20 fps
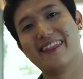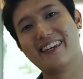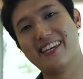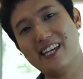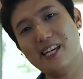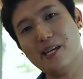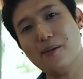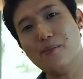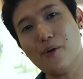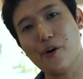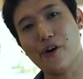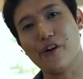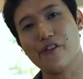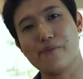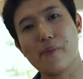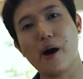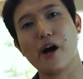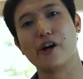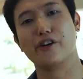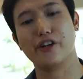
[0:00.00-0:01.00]
theme of
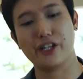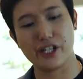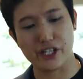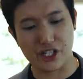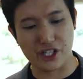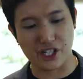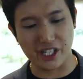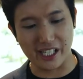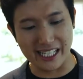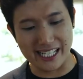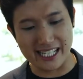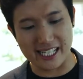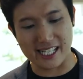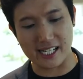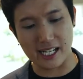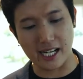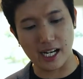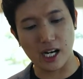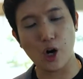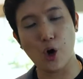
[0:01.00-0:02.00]
Parc Greenwich is
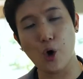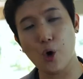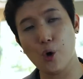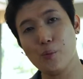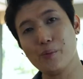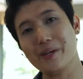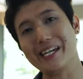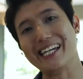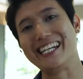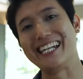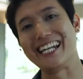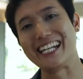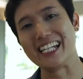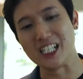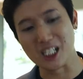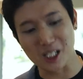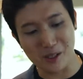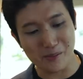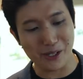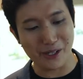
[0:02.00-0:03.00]
a home in an
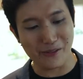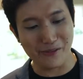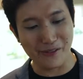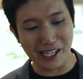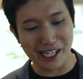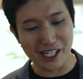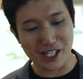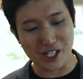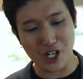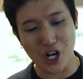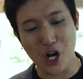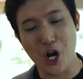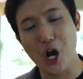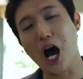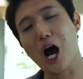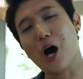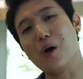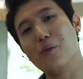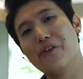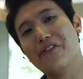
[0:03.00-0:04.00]
urban village
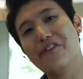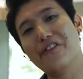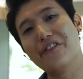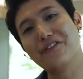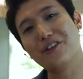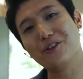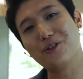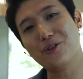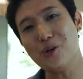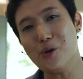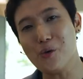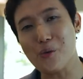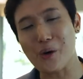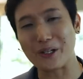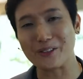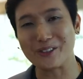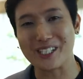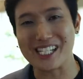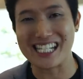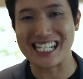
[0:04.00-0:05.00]
with 52
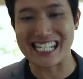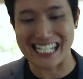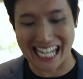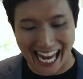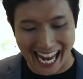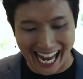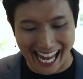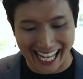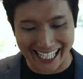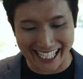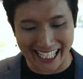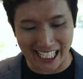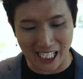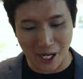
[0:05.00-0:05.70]
wellness and